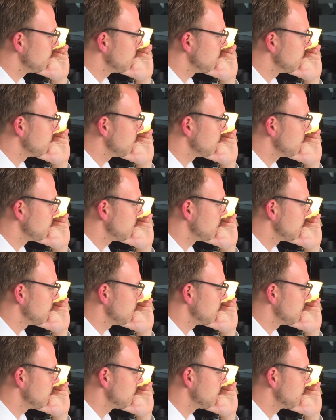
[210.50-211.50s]

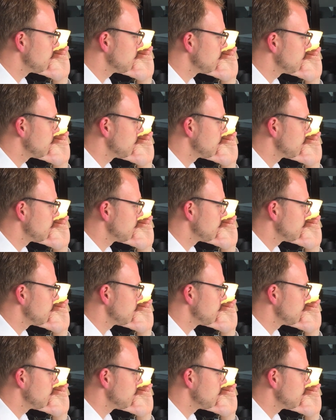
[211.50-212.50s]

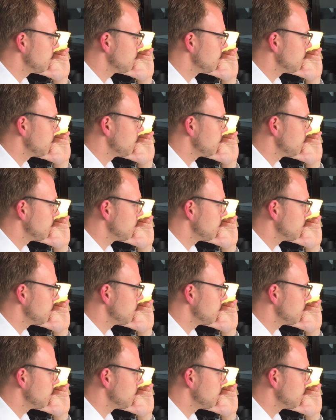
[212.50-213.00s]
Nothing is said.